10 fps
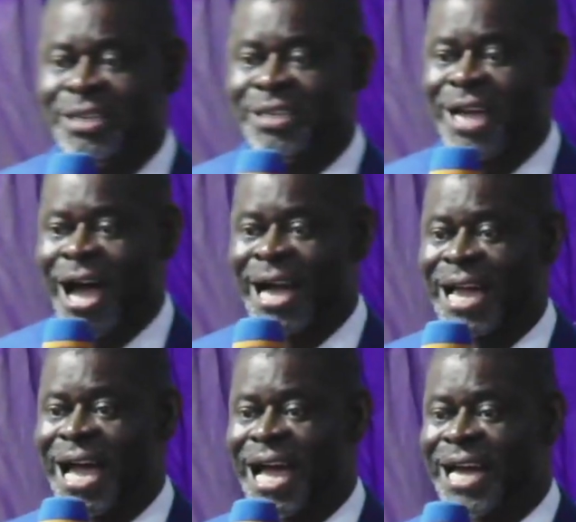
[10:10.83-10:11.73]

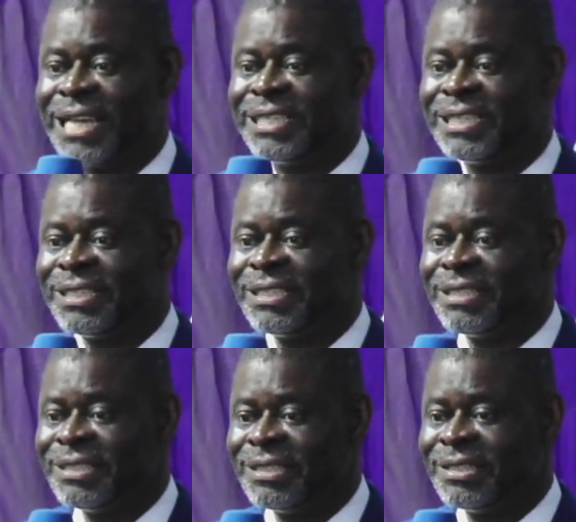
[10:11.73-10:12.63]
angered
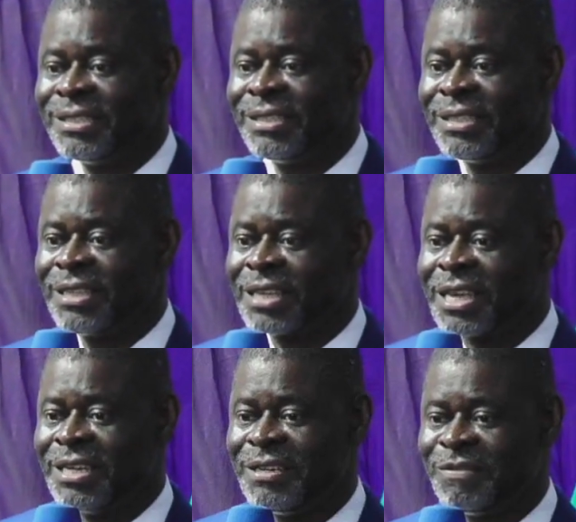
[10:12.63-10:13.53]

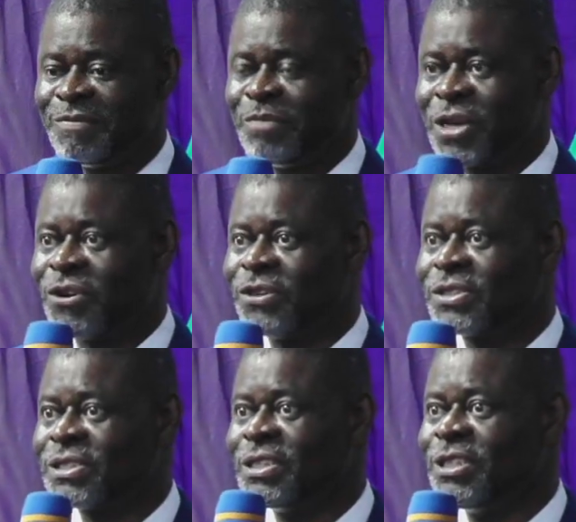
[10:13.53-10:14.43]
Cain,
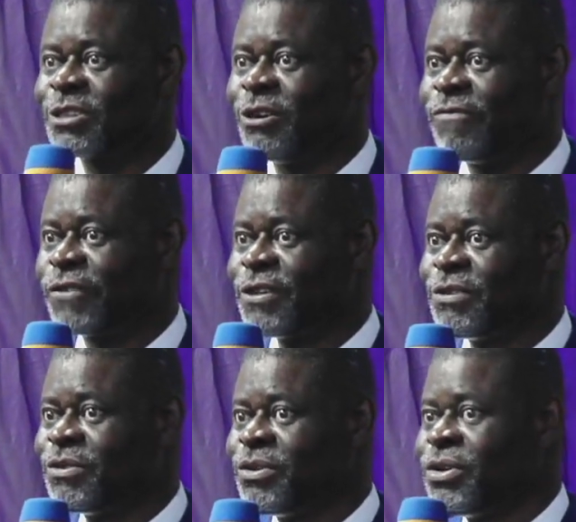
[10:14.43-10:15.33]
because his offering
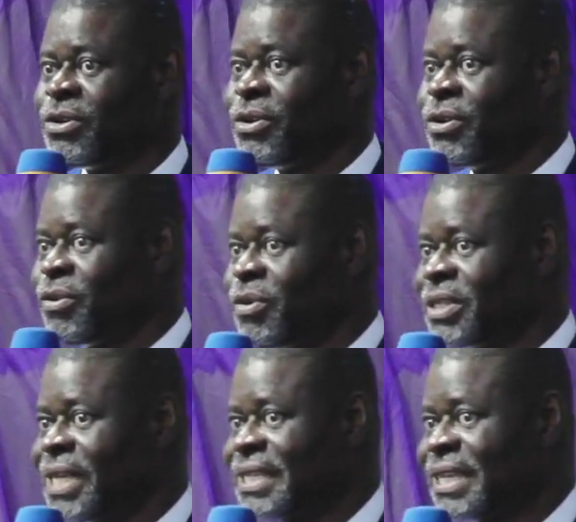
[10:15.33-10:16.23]
was
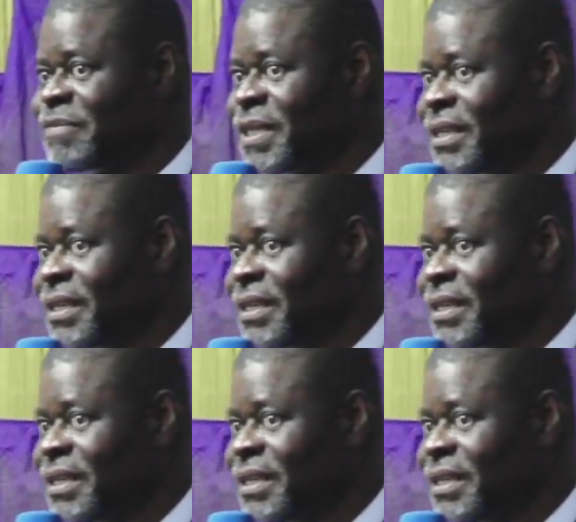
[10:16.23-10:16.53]
accepted.